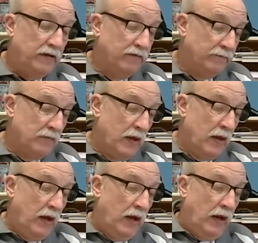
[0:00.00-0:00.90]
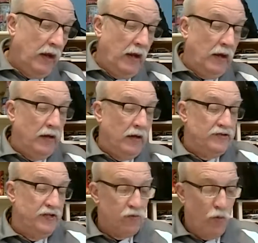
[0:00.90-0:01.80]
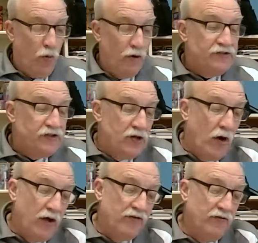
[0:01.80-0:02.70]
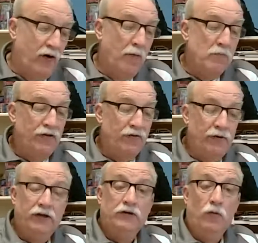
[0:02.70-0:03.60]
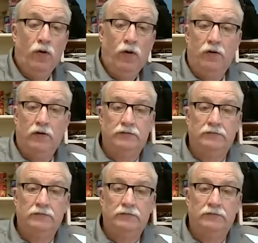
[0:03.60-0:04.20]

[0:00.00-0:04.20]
It says, war is the cause of all misery in the world.